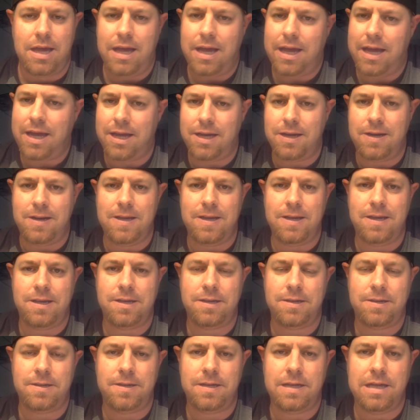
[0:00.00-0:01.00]
And
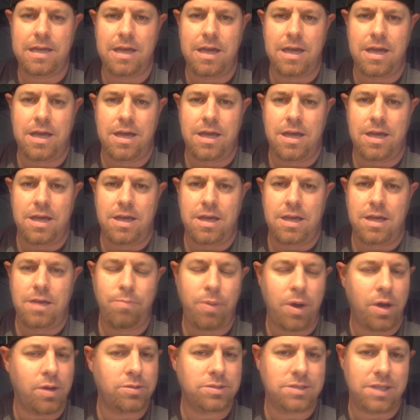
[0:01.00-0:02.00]
he
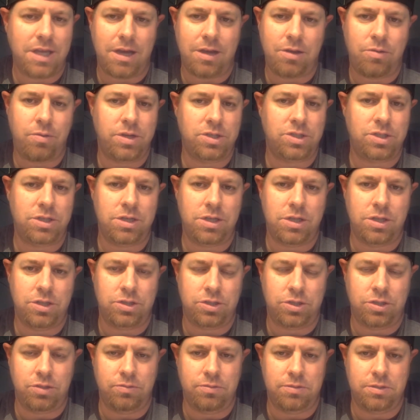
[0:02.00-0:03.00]
posed that question to the
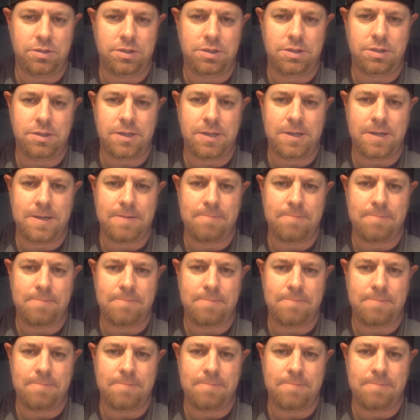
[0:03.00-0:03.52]
students